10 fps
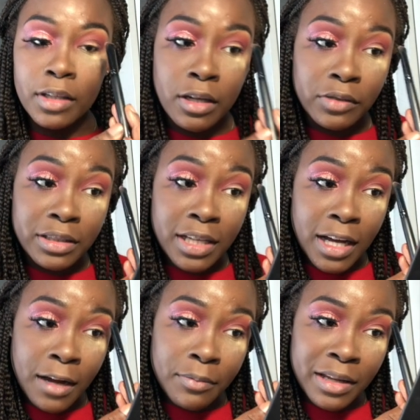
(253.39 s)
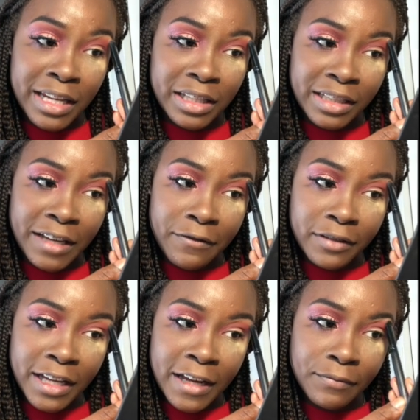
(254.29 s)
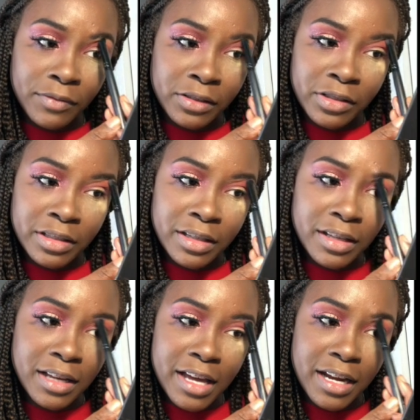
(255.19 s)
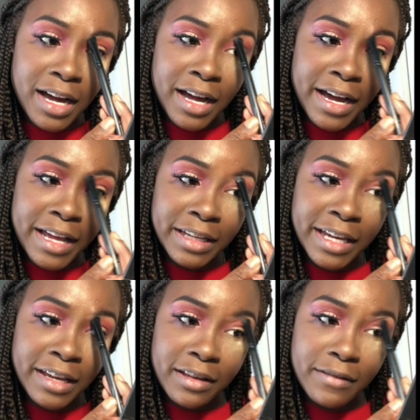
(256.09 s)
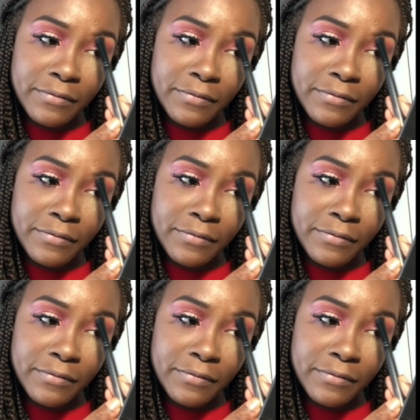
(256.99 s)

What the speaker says: On the top, I like to lay it flat and just kind of highlight